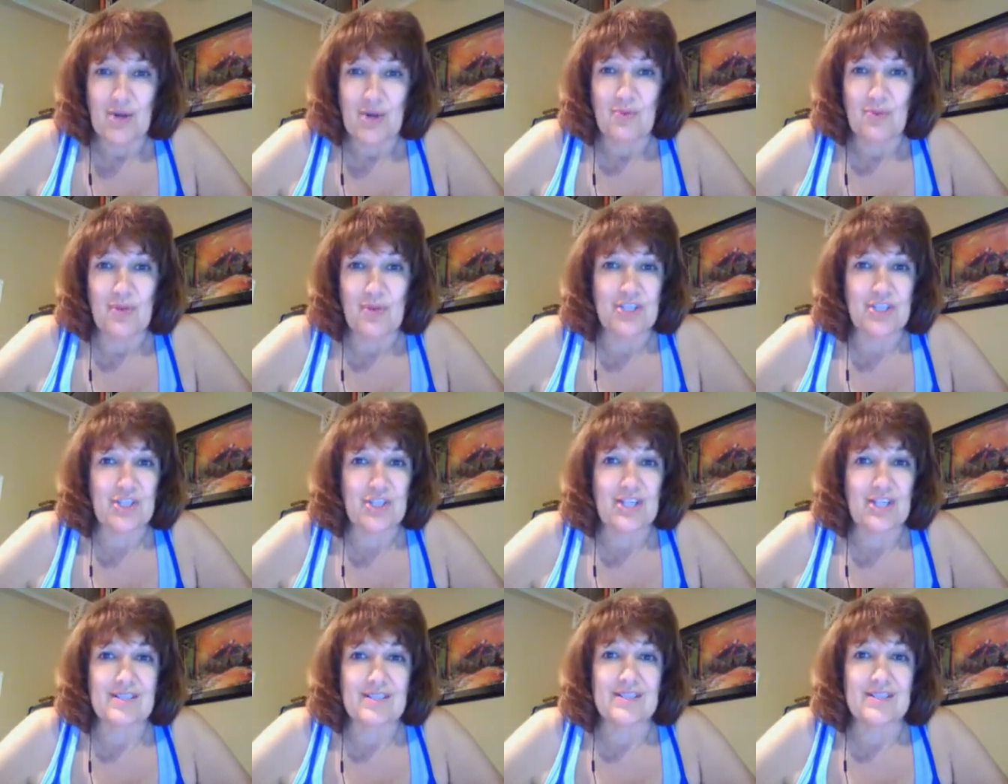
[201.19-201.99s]
which
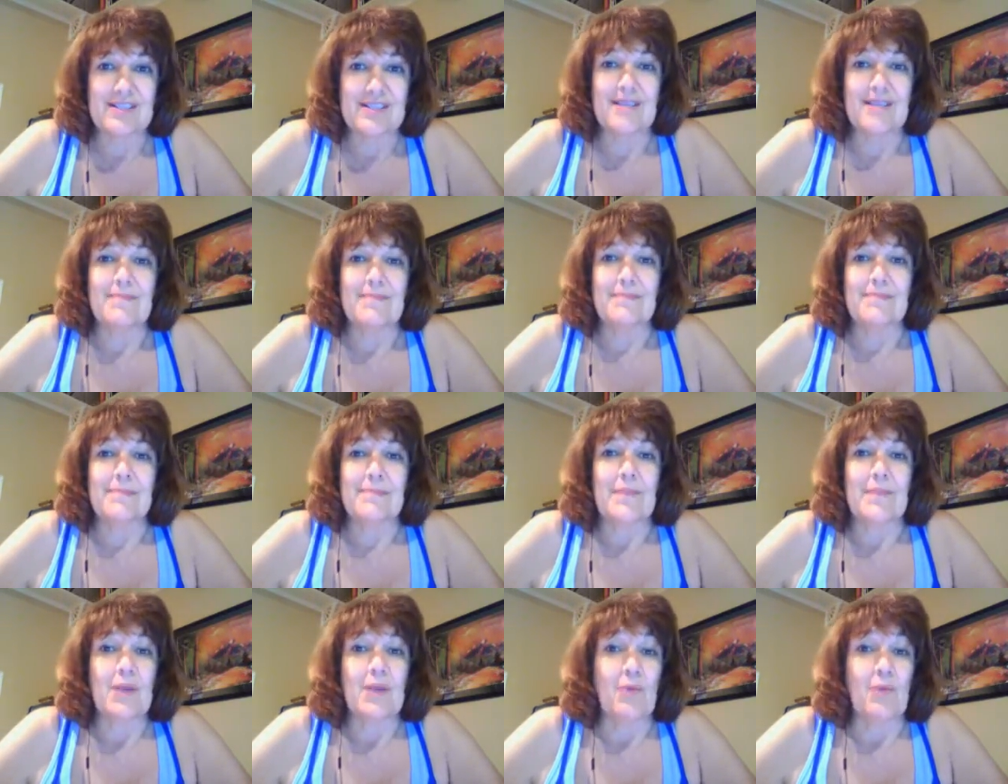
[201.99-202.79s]
is
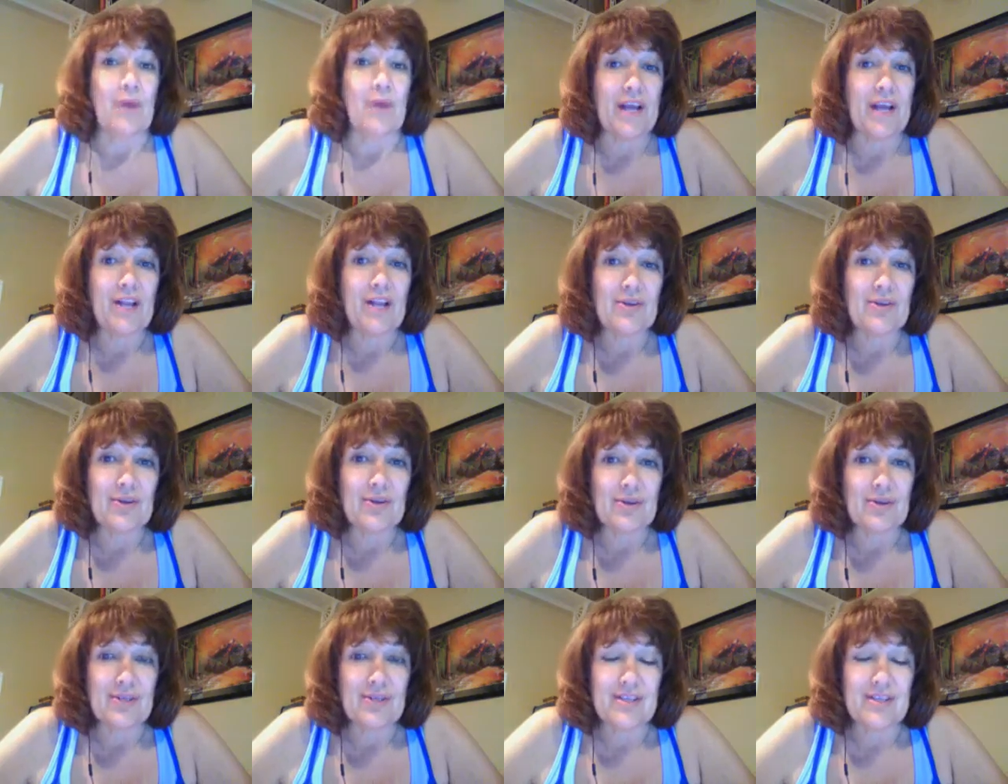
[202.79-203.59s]
what I
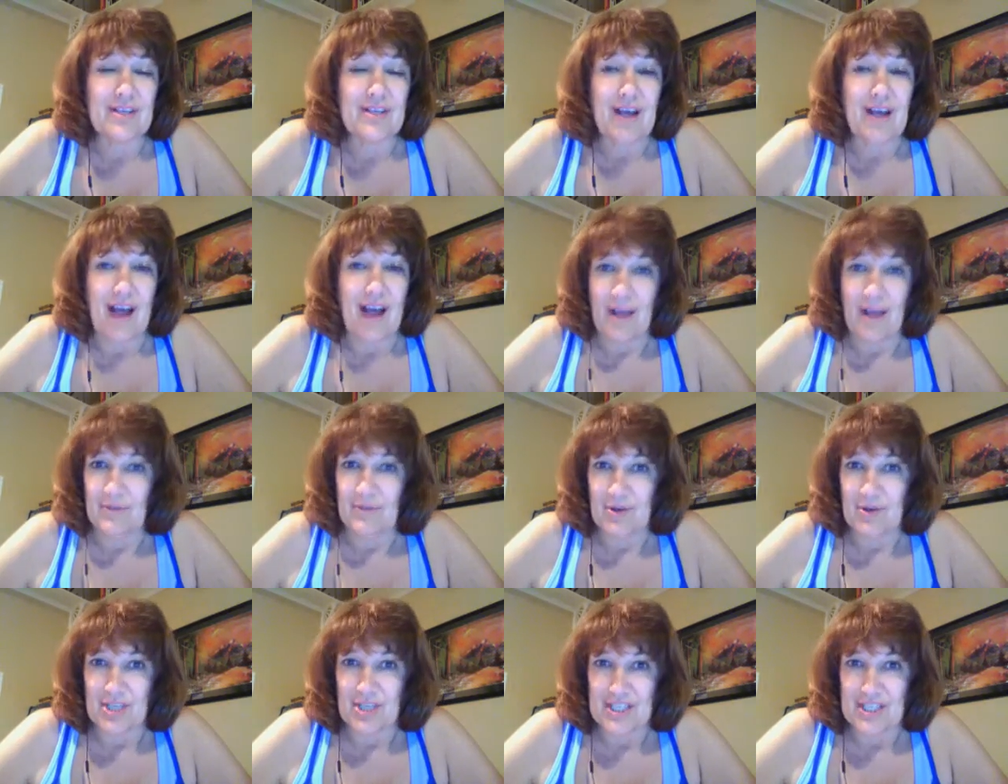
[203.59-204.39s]
learn, I'm
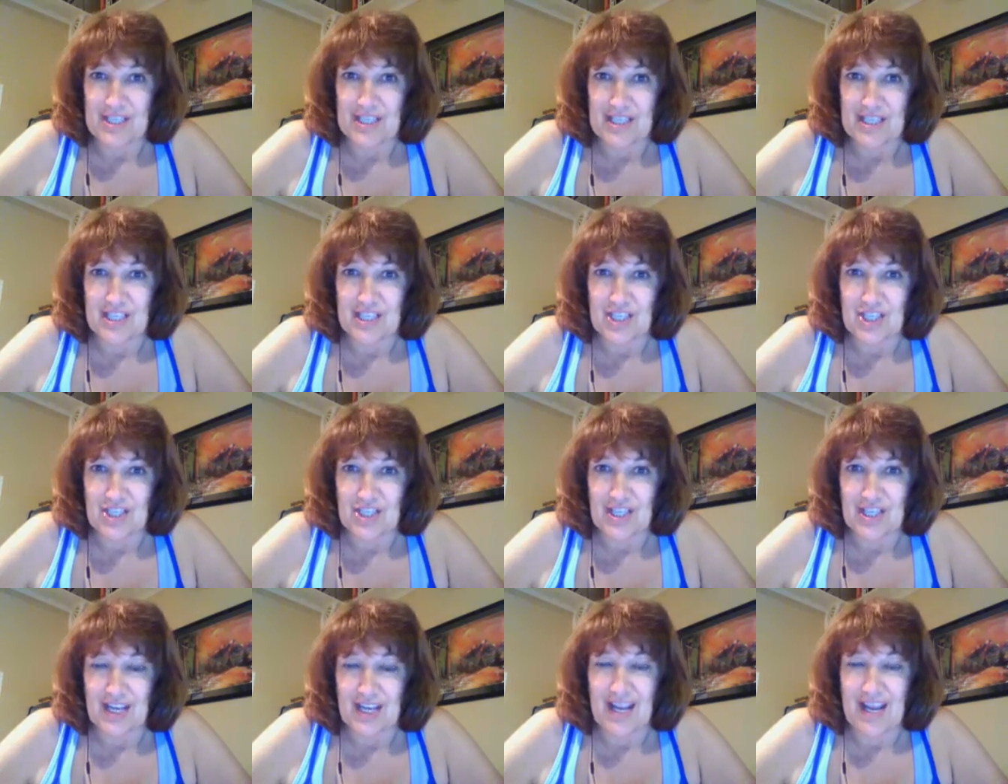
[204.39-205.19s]
going to teach,
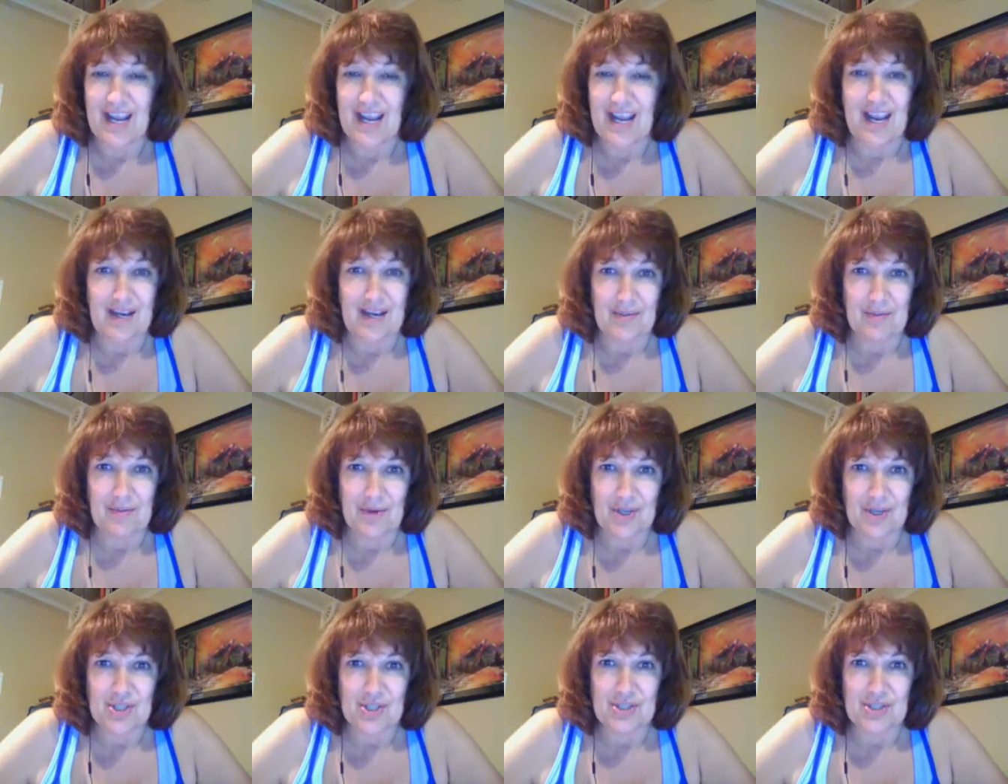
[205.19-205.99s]
and I'm
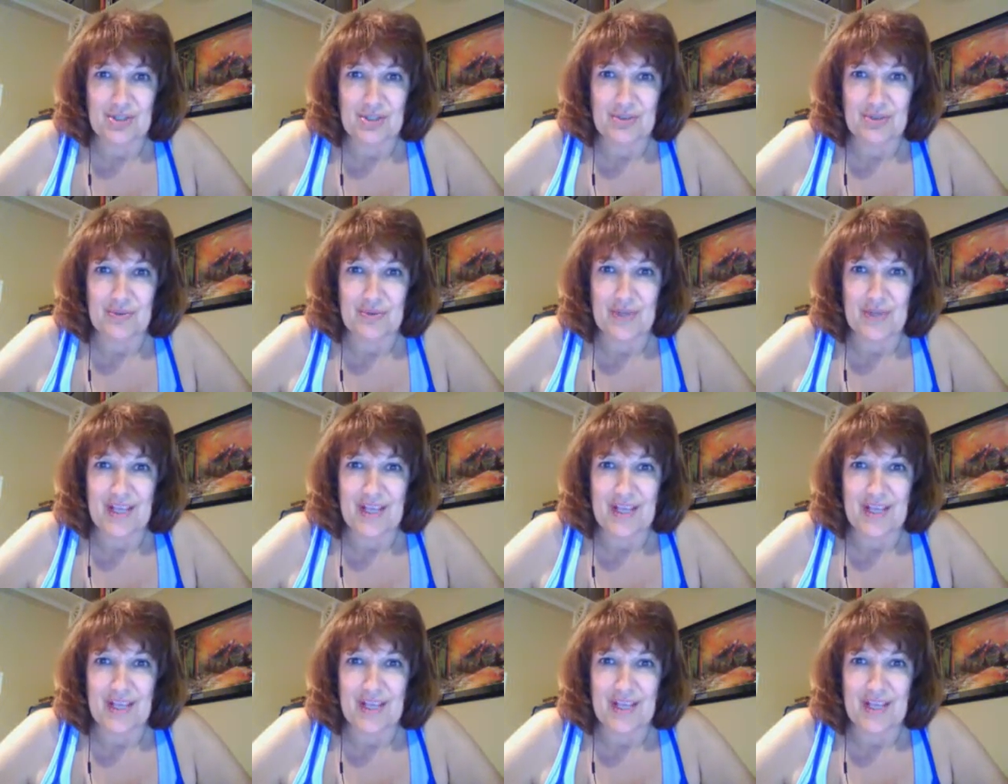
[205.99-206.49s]
going to do